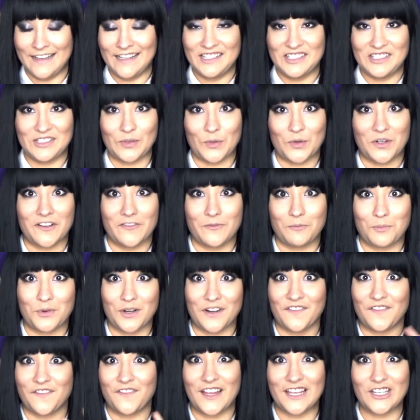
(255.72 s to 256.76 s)
sort of
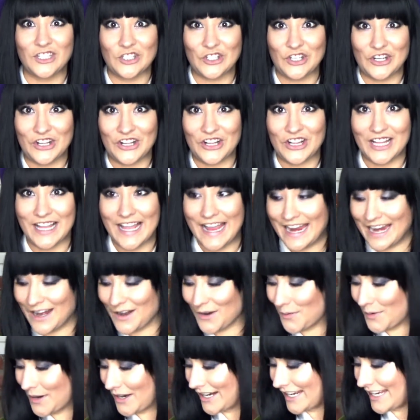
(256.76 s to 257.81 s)
professional hair
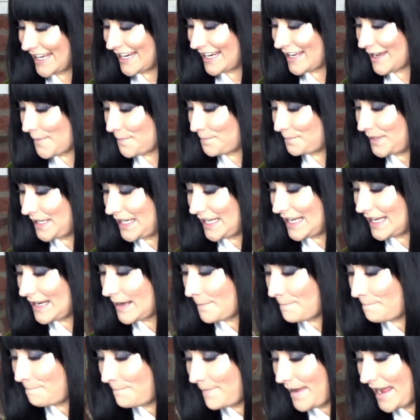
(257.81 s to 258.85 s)
working
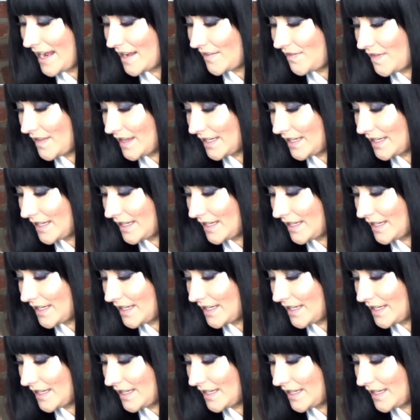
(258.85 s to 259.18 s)
company made